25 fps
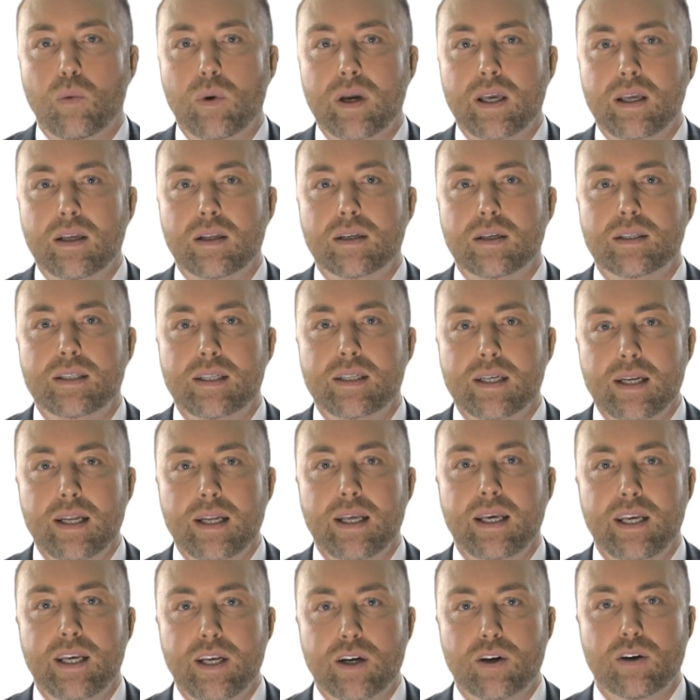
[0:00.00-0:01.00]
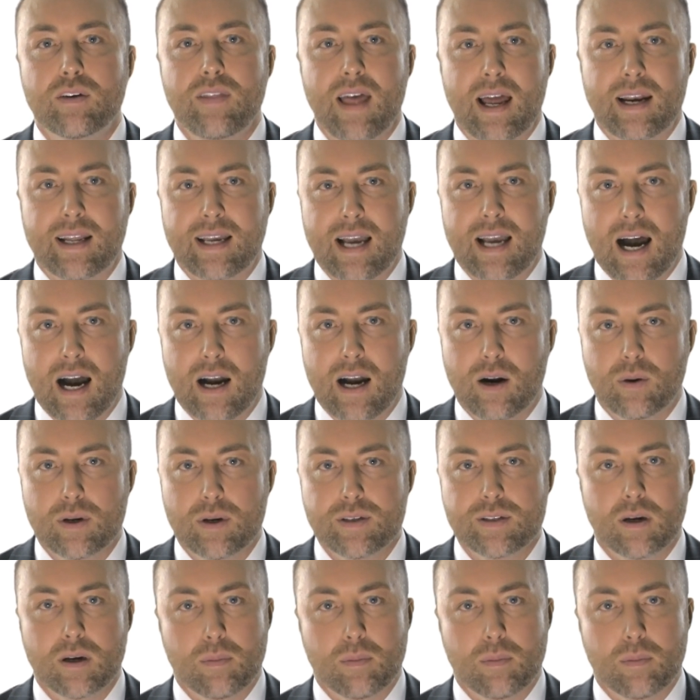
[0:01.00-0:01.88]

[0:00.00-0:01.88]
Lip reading: we did hear that Congress